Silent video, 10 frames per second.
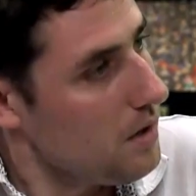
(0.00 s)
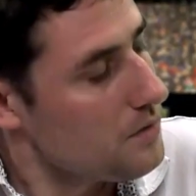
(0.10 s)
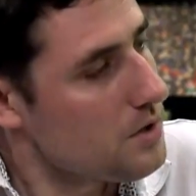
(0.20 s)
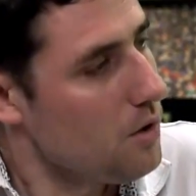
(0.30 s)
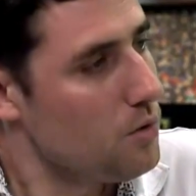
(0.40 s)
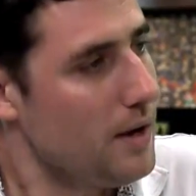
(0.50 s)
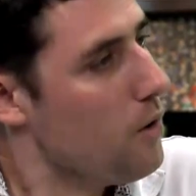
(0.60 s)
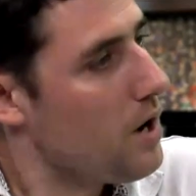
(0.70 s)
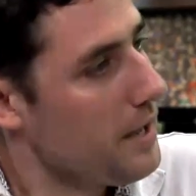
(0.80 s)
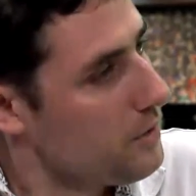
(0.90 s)
So
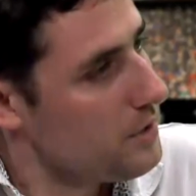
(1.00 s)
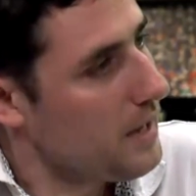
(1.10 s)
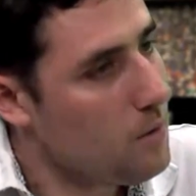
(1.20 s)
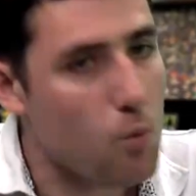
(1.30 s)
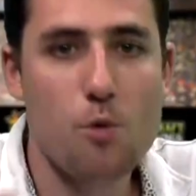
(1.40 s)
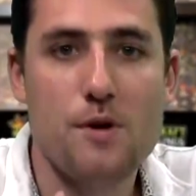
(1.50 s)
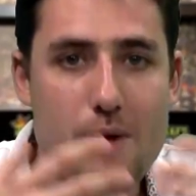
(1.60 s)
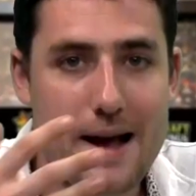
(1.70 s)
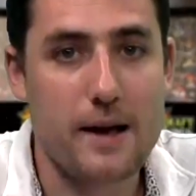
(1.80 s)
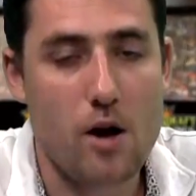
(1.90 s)
Ilkay Gundogan will be
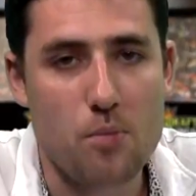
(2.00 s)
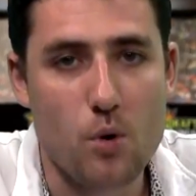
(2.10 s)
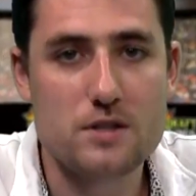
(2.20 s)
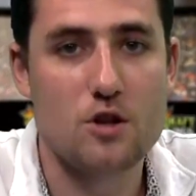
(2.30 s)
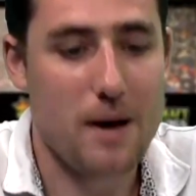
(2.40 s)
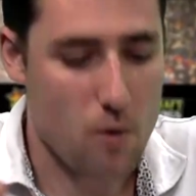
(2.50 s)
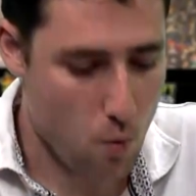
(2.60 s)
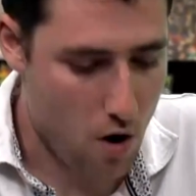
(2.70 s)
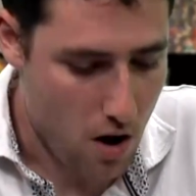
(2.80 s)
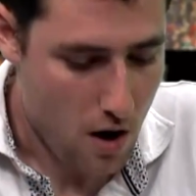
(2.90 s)
racking up points no matter
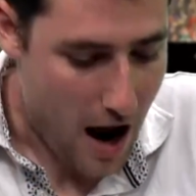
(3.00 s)
what.